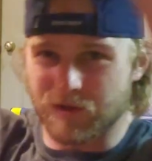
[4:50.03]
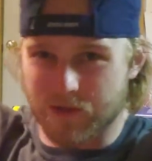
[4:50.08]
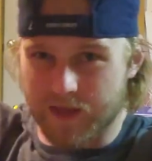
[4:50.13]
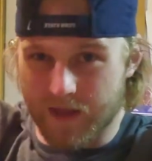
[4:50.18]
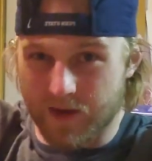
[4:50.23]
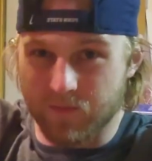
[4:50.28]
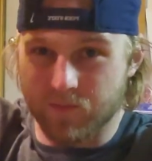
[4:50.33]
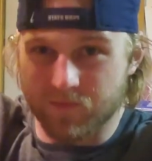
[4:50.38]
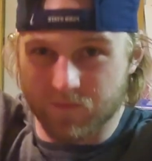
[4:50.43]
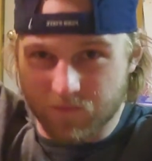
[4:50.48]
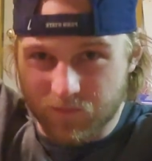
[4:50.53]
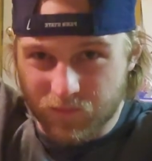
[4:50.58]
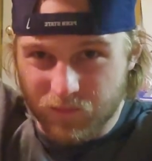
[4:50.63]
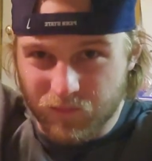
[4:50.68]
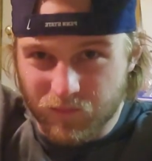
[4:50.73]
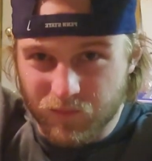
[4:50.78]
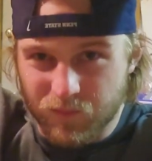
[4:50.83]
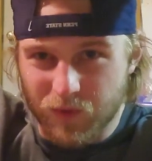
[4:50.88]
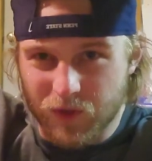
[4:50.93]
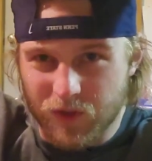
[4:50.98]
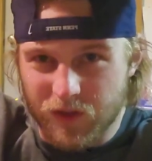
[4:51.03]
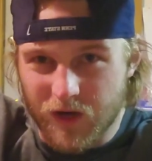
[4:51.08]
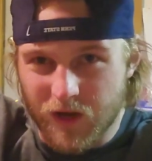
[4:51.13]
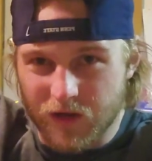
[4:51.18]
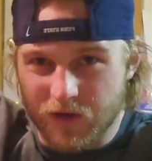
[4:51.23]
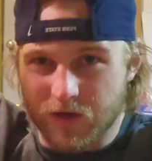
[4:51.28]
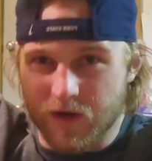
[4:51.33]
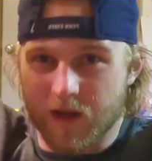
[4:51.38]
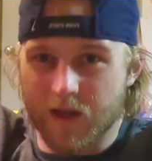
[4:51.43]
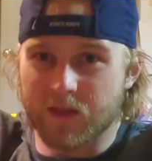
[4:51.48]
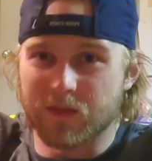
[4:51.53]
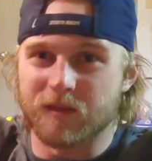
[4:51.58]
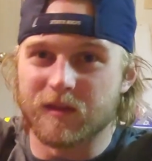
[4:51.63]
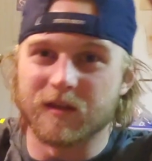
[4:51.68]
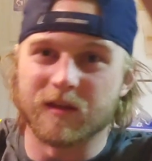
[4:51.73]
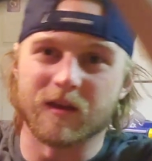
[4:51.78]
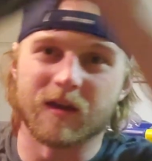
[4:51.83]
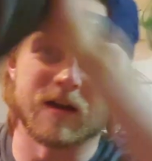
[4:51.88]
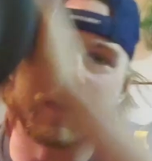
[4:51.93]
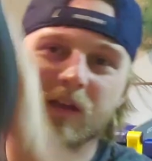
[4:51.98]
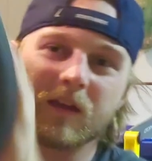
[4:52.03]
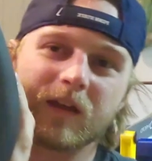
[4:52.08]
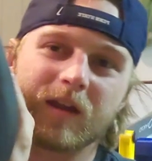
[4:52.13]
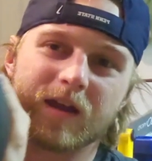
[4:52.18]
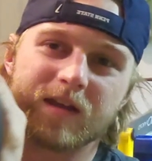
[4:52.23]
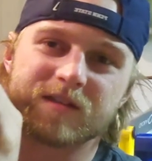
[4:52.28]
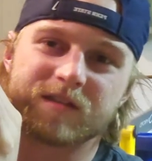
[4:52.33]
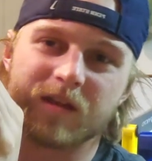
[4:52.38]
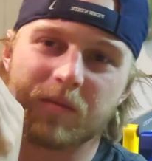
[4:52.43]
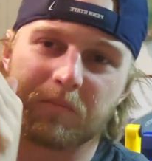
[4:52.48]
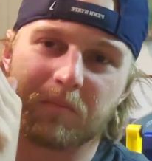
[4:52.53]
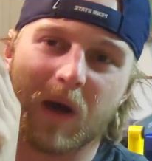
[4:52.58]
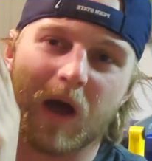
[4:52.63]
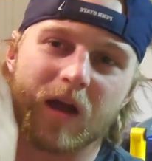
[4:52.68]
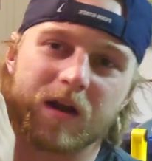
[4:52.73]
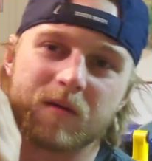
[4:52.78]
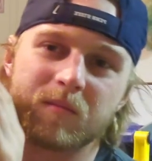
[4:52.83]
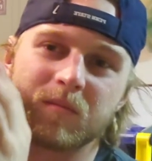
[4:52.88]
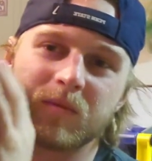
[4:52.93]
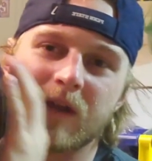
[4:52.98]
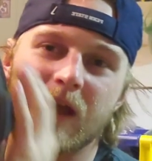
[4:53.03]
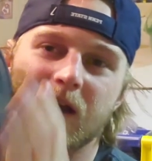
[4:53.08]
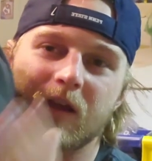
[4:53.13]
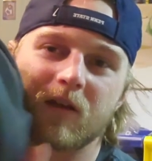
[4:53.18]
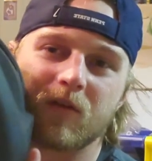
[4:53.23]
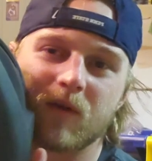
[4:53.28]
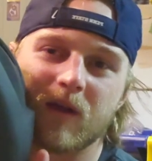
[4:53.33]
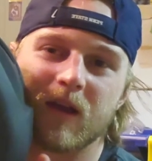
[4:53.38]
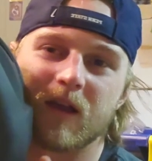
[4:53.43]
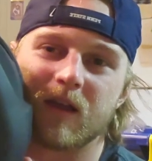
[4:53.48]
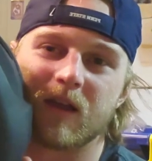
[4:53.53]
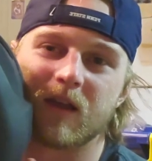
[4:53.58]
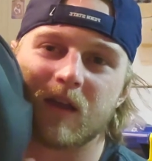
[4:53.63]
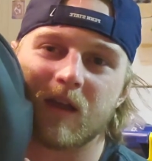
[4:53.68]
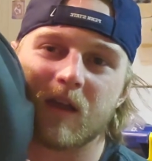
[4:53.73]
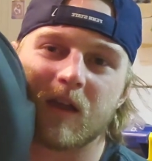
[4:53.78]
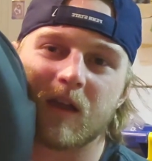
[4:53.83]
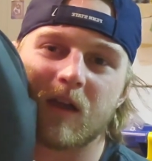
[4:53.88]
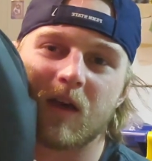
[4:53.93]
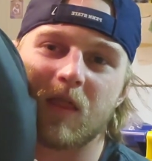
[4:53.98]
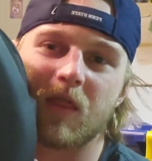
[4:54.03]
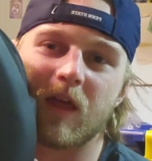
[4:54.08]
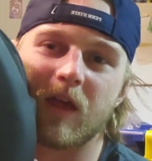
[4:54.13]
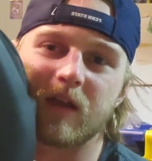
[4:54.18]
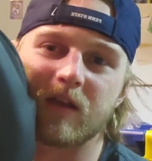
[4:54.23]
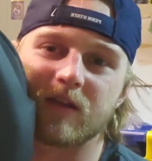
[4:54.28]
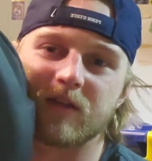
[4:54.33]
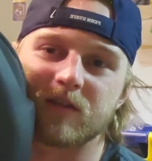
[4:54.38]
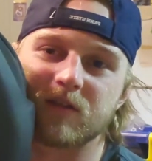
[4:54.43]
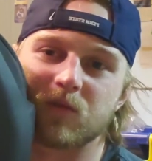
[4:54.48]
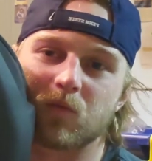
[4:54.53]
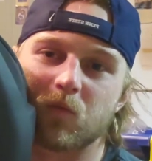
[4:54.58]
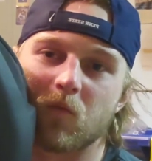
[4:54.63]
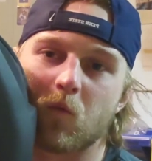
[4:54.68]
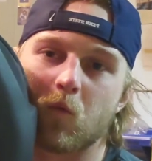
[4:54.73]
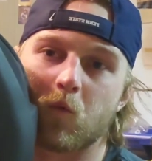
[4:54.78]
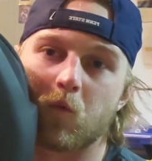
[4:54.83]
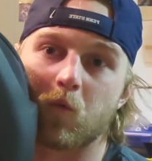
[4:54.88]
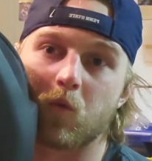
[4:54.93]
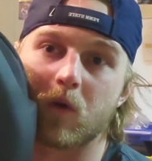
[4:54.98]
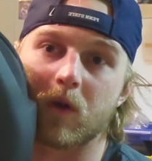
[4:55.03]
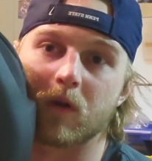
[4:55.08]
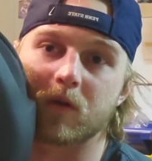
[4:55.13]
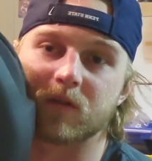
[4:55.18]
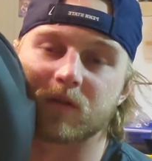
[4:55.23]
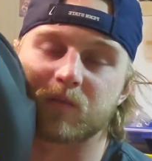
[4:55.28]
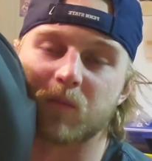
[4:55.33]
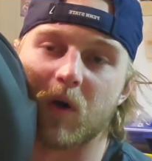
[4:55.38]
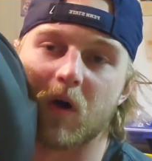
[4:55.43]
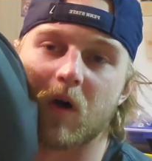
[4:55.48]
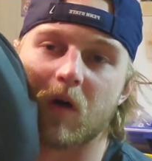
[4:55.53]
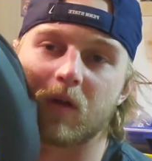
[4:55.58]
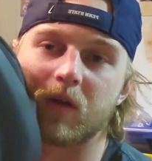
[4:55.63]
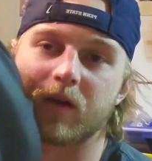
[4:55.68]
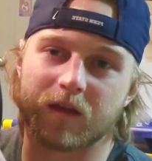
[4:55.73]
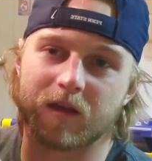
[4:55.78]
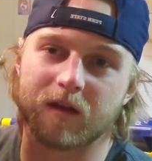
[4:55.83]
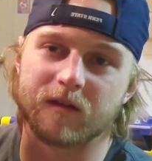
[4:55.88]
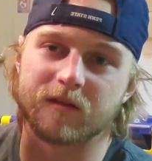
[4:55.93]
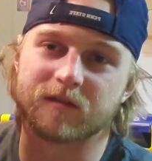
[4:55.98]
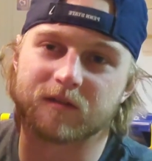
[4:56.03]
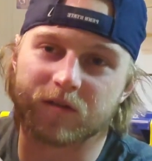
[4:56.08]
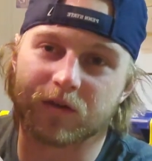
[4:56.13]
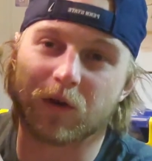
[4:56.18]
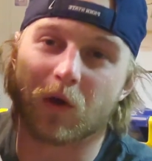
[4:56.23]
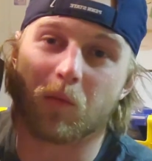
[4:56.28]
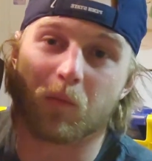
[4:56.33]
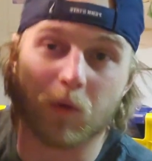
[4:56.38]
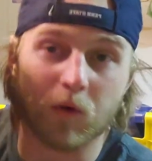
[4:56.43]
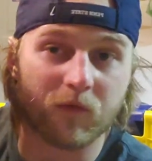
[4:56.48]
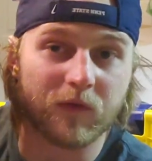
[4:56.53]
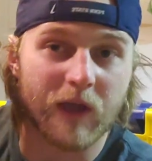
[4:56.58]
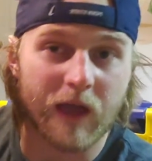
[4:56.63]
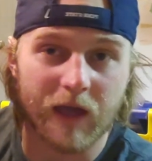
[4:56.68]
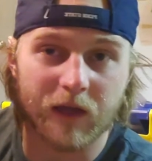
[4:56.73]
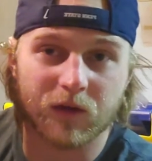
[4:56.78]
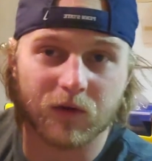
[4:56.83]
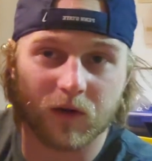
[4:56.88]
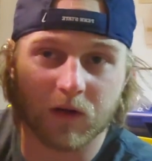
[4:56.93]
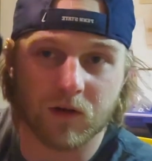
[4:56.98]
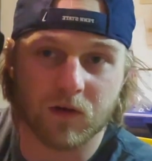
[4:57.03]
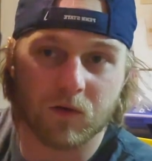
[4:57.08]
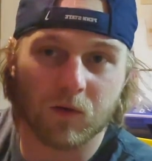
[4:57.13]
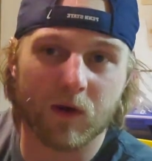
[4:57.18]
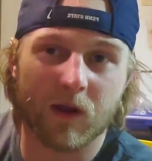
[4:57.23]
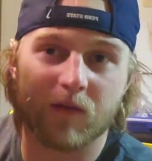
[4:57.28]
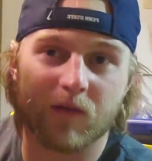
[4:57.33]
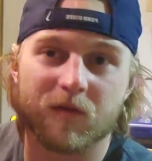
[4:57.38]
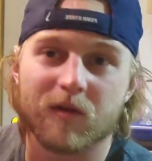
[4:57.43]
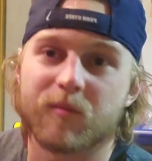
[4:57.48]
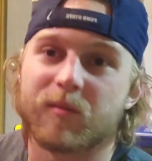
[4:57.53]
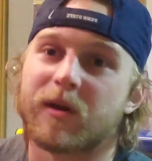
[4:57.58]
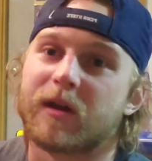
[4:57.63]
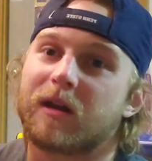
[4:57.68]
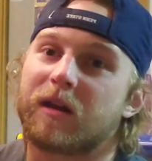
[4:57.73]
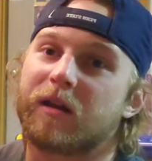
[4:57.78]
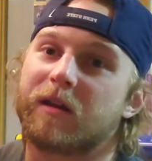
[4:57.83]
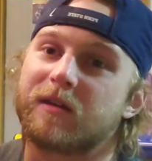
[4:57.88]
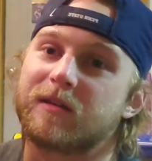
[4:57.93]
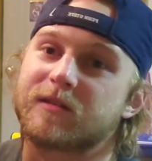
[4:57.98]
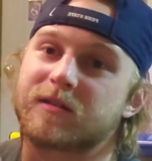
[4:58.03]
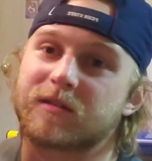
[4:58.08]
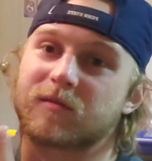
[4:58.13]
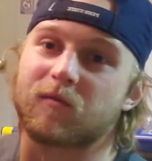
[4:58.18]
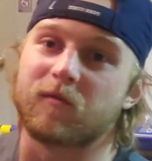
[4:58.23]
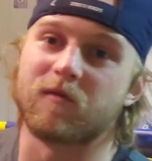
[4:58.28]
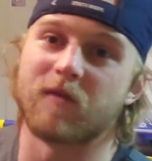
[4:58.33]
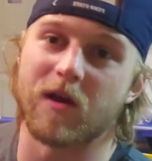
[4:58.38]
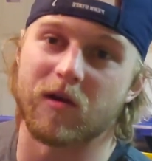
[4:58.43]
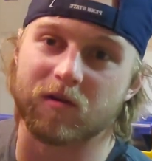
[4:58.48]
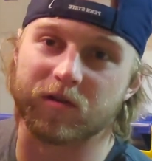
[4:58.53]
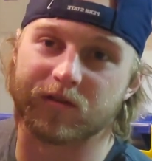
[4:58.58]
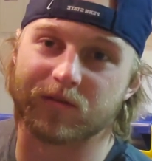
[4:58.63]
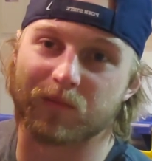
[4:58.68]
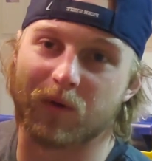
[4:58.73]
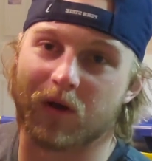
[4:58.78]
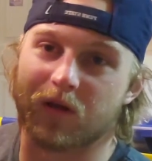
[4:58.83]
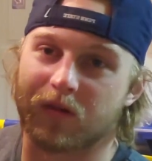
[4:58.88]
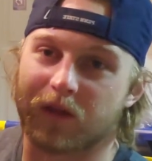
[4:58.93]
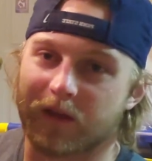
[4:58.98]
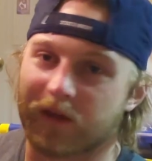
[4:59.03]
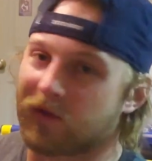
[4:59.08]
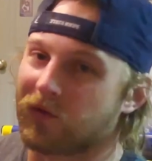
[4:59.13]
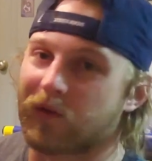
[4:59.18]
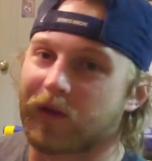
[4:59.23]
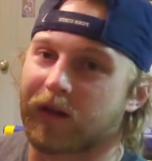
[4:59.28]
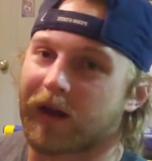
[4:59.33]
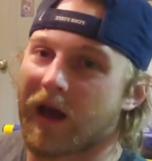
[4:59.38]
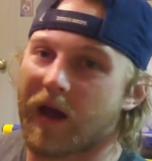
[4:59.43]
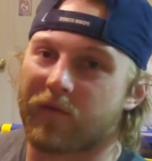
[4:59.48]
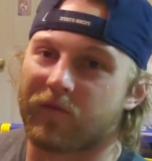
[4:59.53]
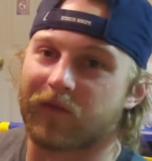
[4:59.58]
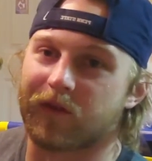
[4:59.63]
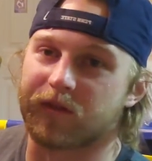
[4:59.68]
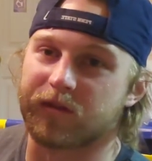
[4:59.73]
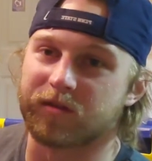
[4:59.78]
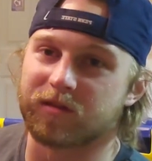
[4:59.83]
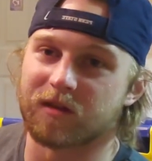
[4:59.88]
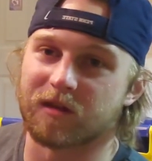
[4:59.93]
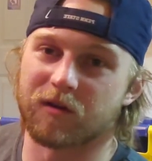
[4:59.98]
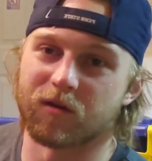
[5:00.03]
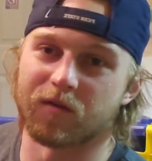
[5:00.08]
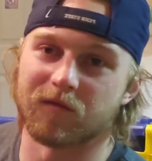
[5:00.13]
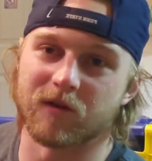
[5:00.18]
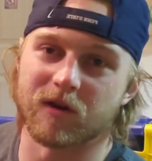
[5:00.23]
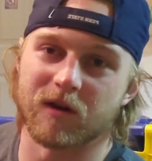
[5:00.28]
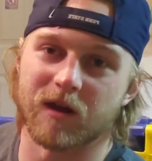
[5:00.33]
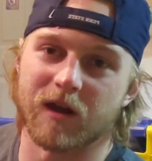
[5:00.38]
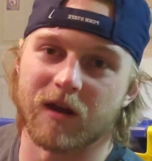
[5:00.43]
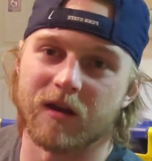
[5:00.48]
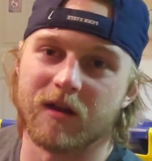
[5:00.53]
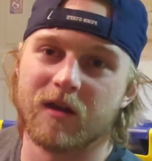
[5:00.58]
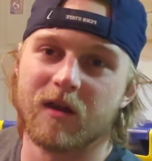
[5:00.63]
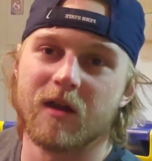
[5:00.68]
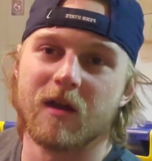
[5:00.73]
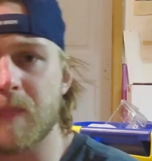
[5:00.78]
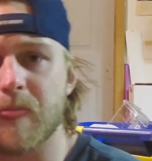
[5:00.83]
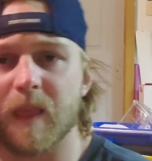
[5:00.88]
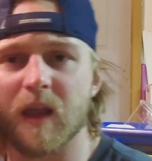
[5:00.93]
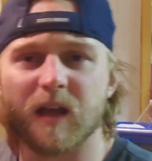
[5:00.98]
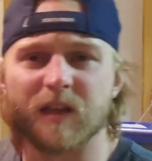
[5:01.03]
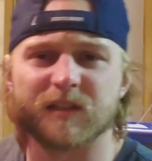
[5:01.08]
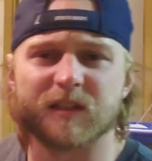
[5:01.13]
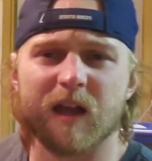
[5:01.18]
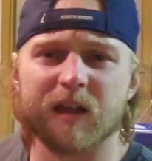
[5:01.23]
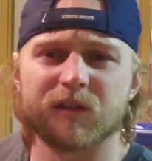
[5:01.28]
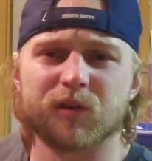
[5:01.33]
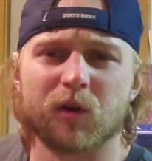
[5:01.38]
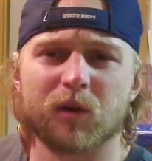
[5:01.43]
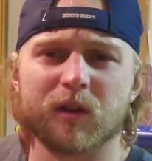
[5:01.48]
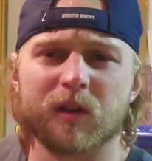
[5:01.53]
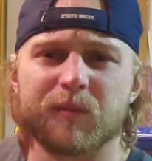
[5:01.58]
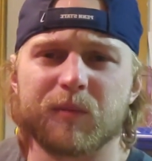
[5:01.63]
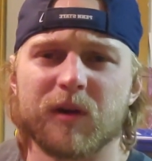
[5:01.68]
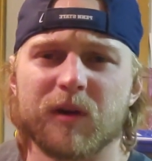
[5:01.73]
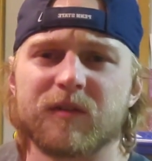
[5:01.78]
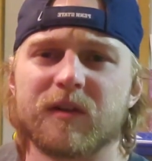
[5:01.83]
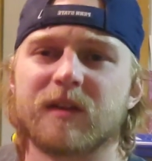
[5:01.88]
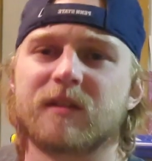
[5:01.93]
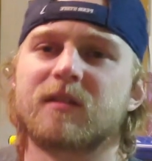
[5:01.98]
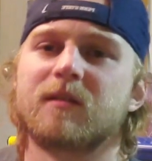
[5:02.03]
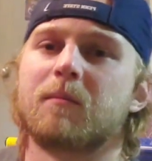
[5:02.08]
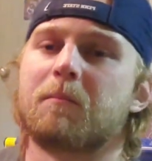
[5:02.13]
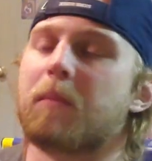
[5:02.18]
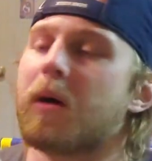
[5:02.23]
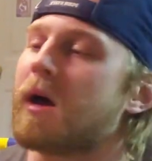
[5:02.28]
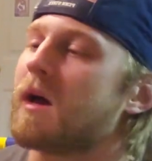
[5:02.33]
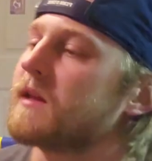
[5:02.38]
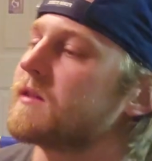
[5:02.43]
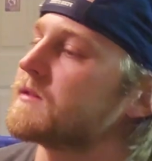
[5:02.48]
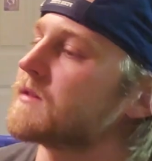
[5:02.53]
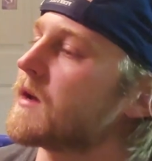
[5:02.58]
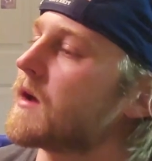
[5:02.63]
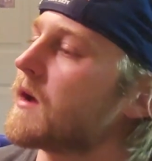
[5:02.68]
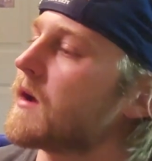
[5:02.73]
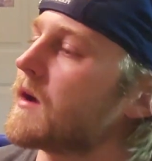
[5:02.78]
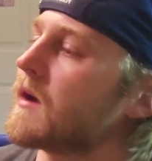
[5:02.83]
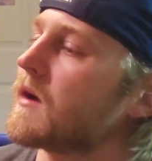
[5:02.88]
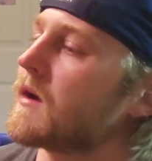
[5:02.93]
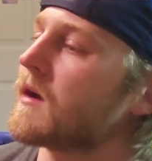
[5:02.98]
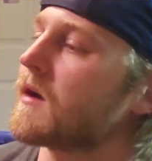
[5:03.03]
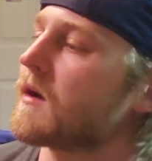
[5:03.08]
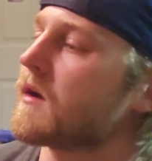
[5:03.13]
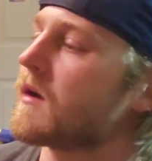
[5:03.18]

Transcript: you can't put it on your head. The, uh, it has the bottom neck ring that is real small. It is, you know, movie accurate or whatever, but it is very small. Like, you cannot fit this thing over your head. It's not totally perfect, but uh,